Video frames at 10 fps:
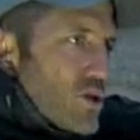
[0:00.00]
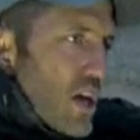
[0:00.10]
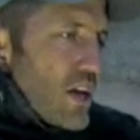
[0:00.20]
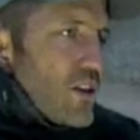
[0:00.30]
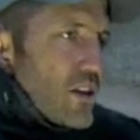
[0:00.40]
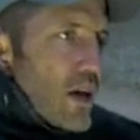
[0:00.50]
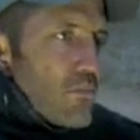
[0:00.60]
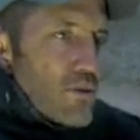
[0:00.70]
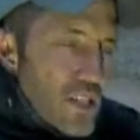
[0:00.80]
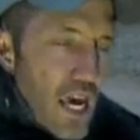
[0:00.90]
to say that
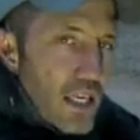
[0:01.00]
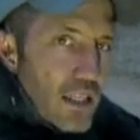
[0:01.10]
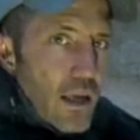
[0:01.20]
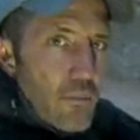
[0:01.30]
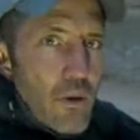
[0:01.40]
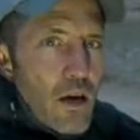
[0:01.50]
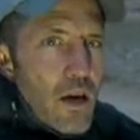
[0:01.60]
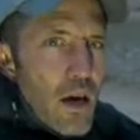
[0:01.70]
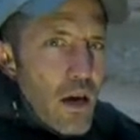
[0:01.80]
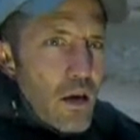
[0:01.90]
they protect them
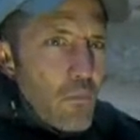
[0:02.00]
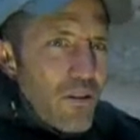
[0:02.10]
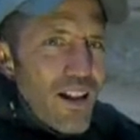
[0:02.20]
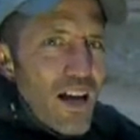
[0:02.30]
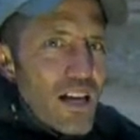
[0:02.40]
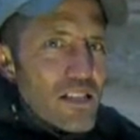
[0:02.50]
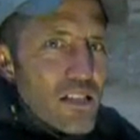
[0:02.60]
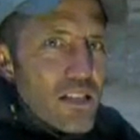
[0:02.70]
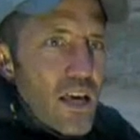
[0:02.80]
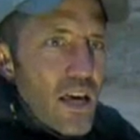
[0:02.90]
uh,
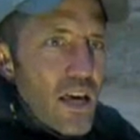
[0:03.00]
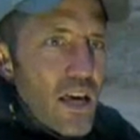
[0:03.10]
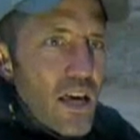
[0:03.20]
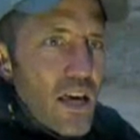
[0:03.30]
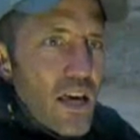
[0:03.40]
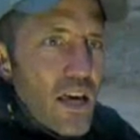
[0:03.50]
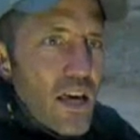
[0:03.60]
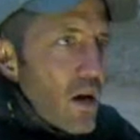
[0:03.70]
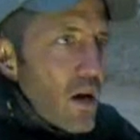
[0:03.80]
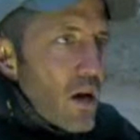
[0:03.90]
implies that they have some
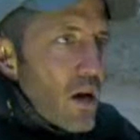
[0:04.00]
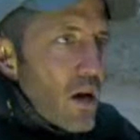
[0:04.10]
kind